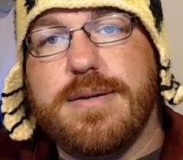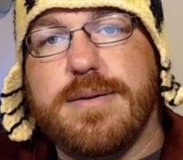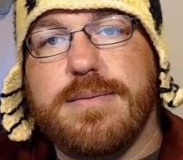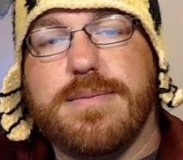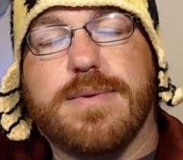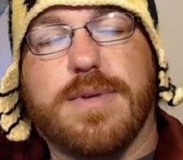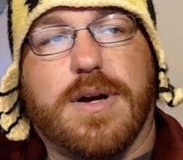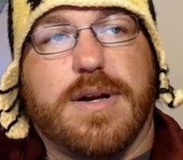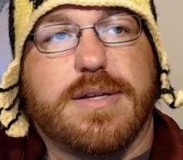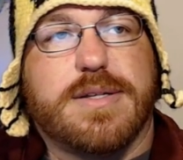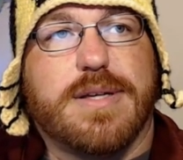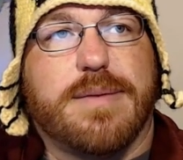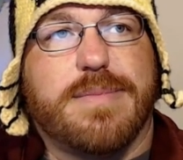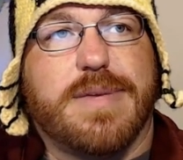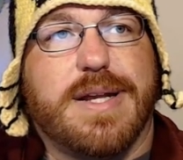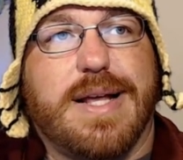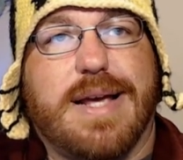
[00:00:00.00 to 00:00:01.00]
thought of
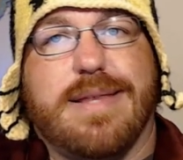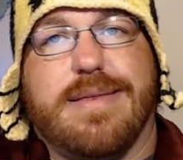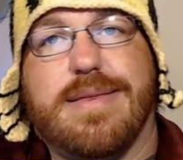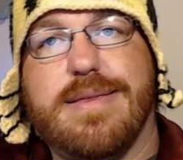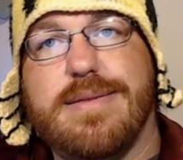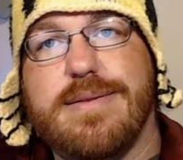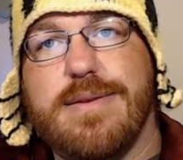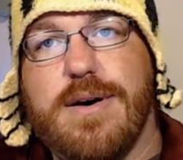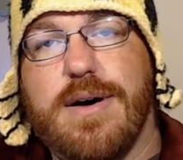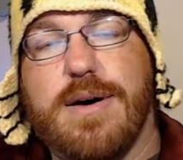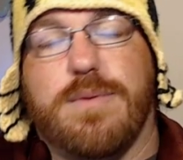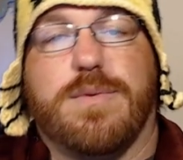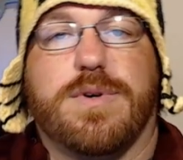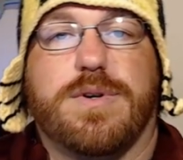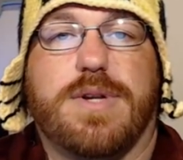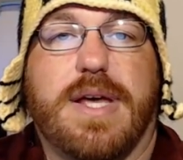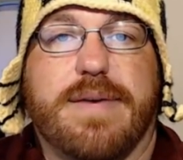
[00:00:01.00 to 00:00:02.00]
something I thought
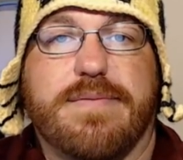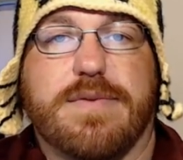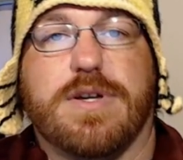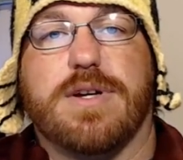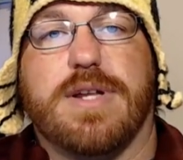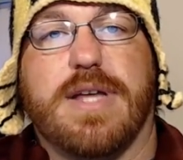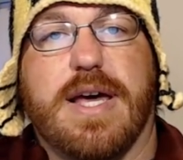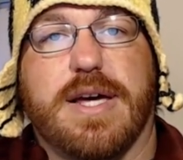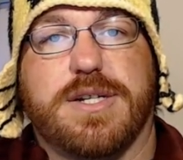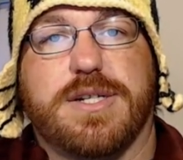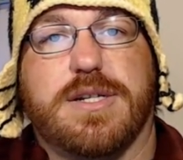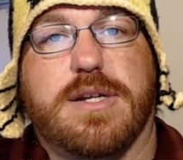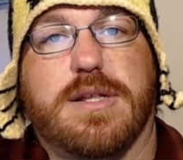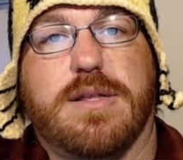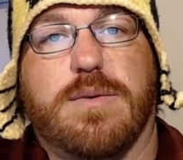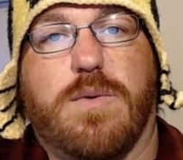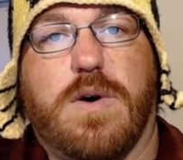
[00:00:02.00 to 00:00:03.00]
would have good action
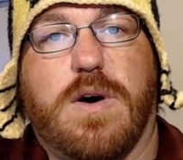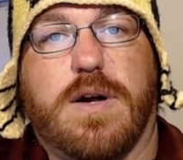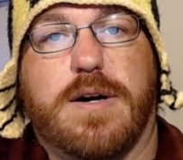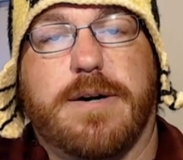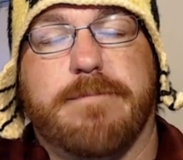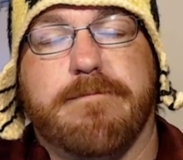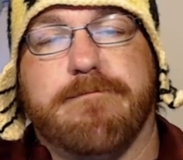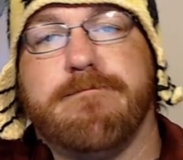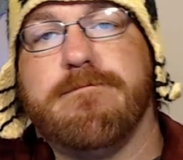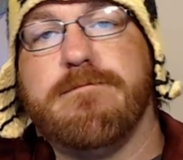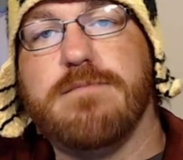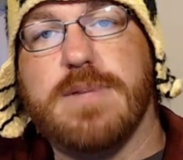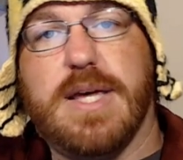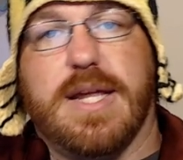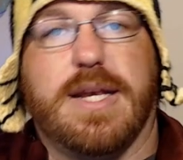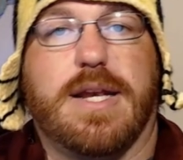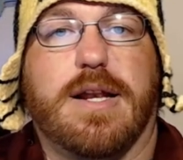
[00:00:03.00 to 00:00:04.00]
in the water,
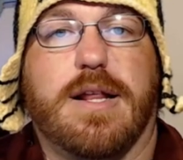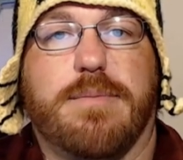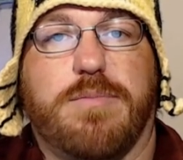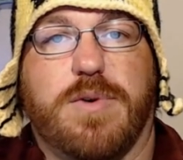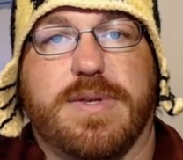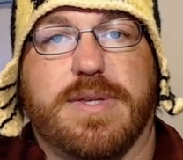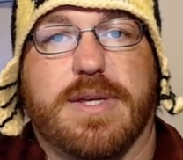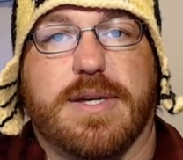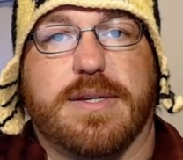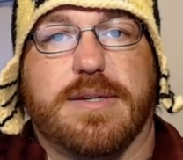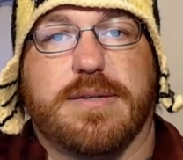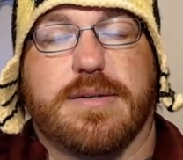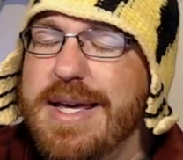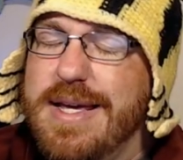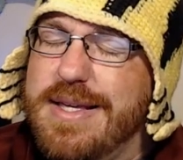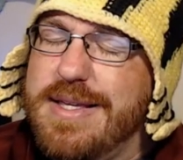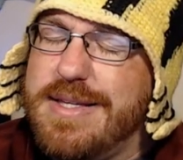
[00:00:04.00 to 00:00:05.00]
ended up with
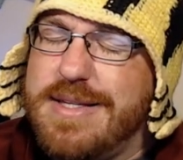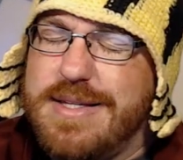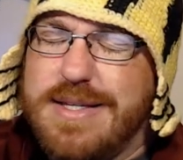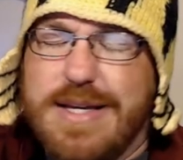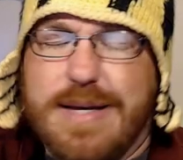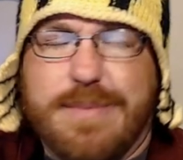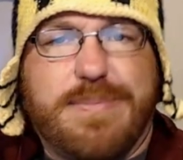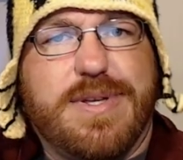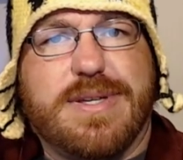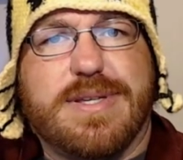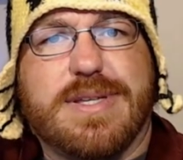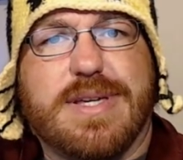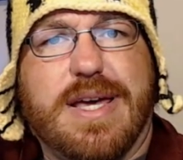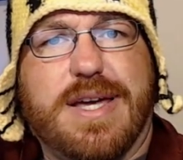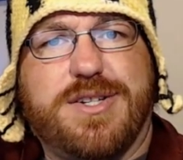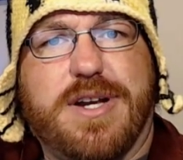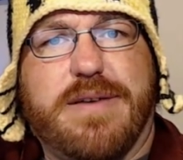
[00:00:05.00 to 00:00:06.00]
this. Simplest
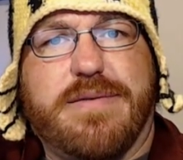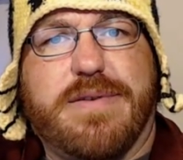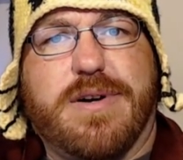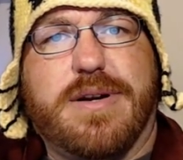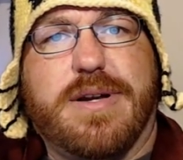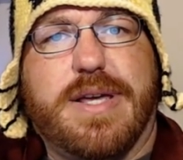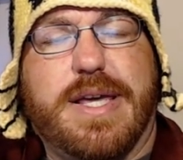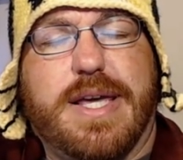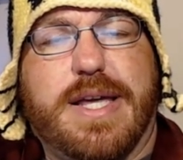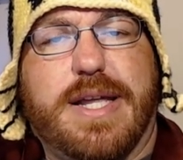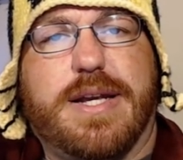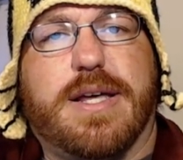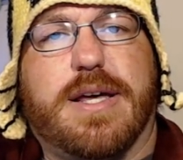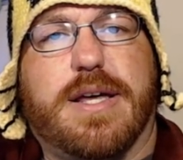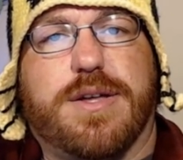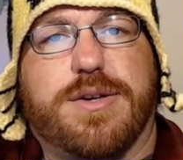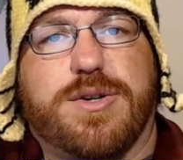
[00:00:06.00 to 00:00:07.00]
sketch ever, and
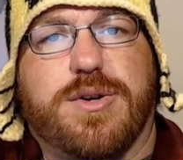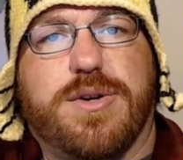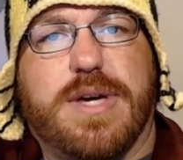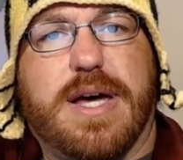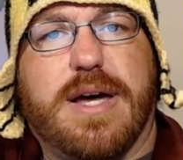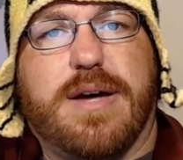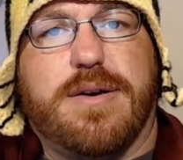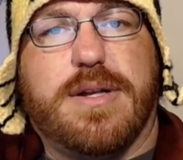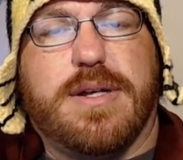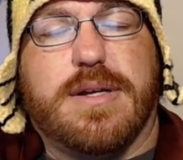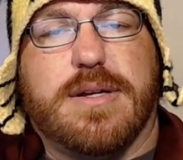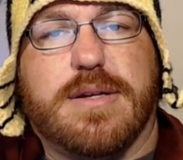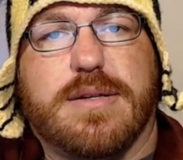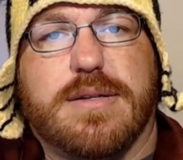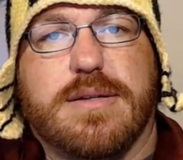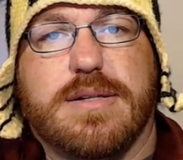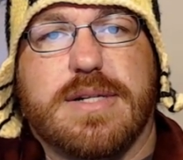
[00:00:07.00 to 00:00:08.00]
uh, I'll show you how to
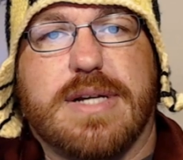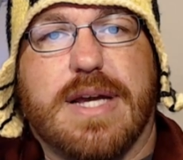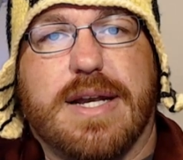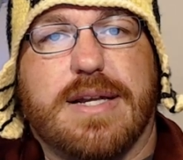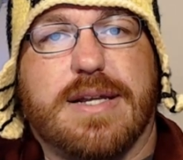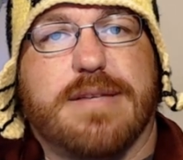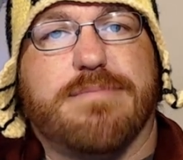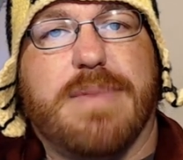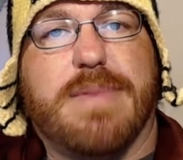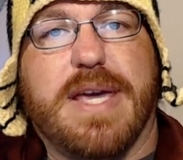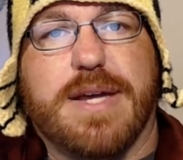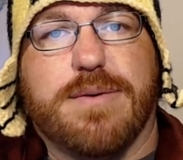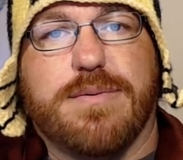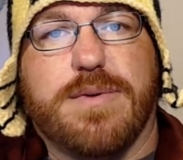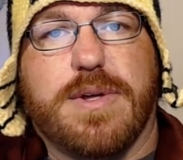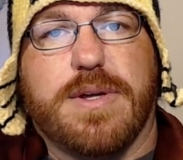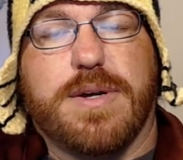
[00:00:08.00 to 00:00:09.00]
kind of just make it
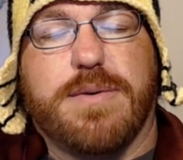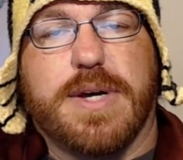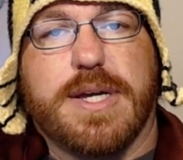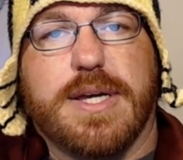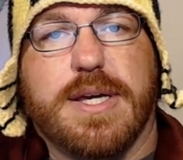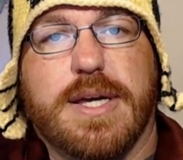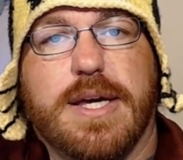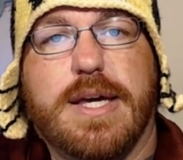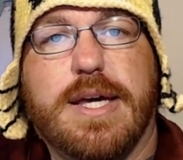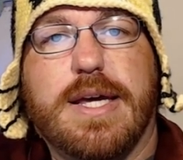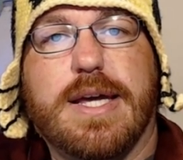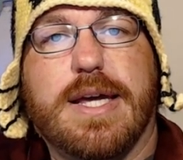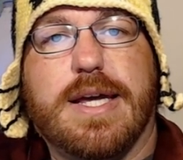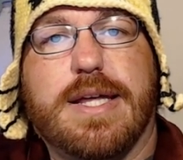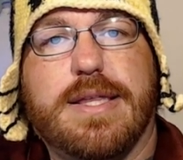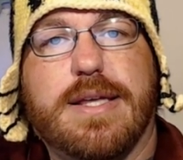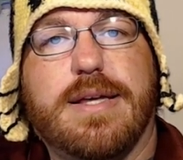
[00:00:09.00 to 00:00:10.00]
really quick,
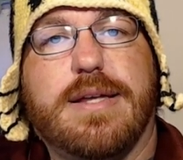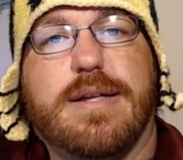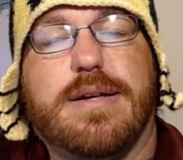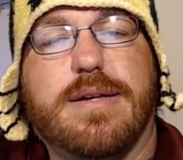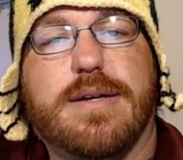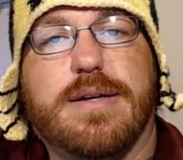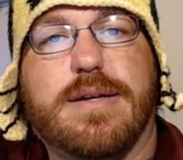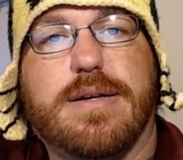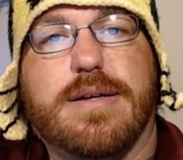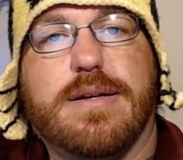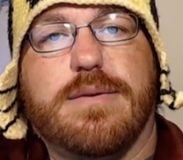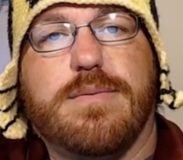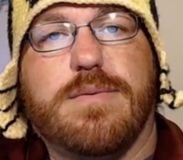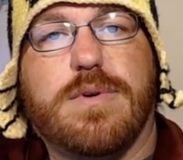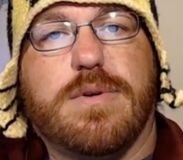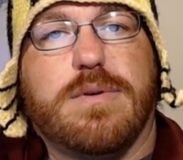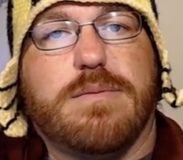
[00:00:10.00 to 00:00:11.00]
and then uh,
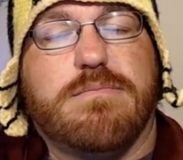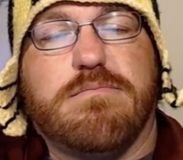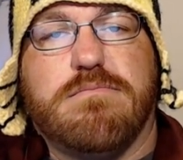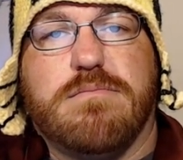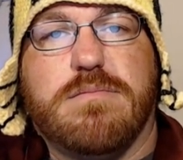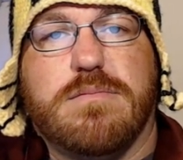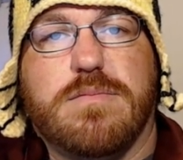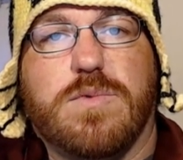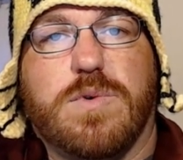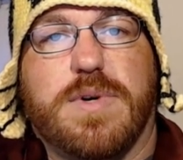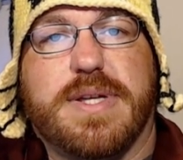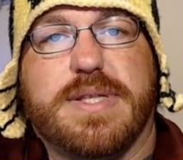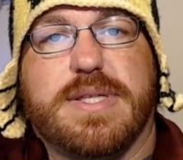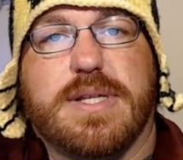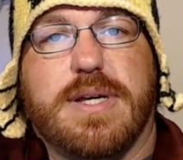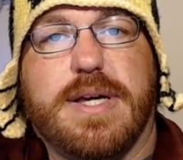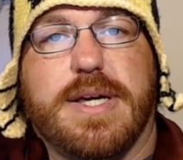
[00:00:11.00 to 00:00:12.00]
we'll, we'll hit
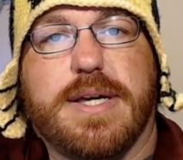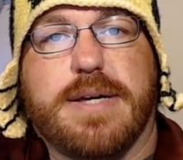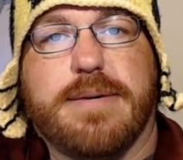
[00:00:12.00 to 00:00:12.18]
the lake.